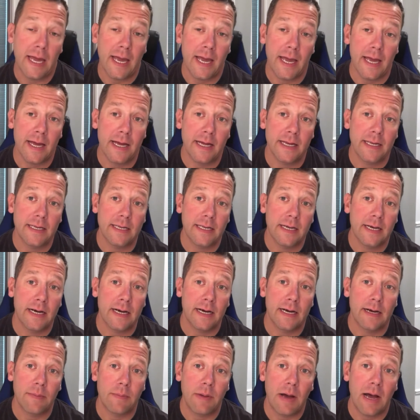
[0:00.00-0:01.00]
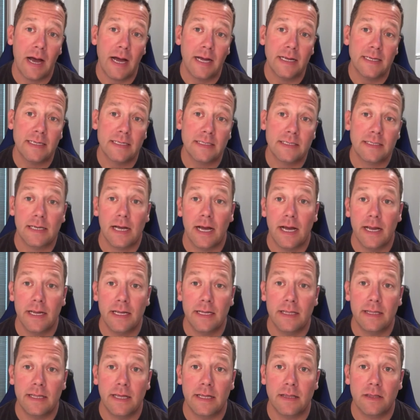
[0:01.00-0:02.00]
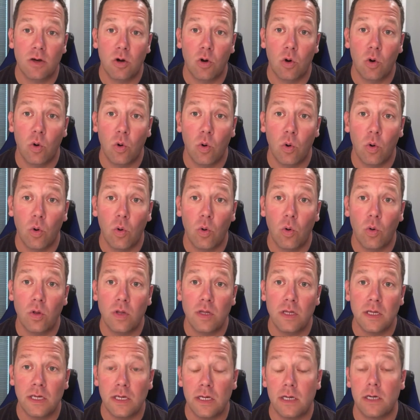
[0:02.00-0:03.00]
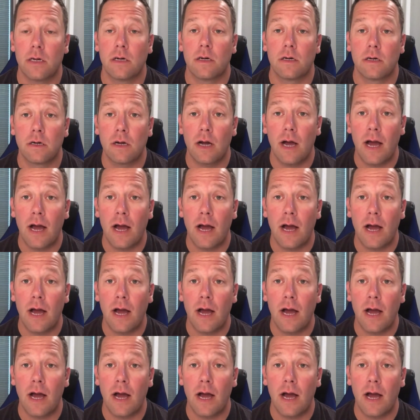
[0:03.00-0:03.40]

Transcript: and I decided that the whole year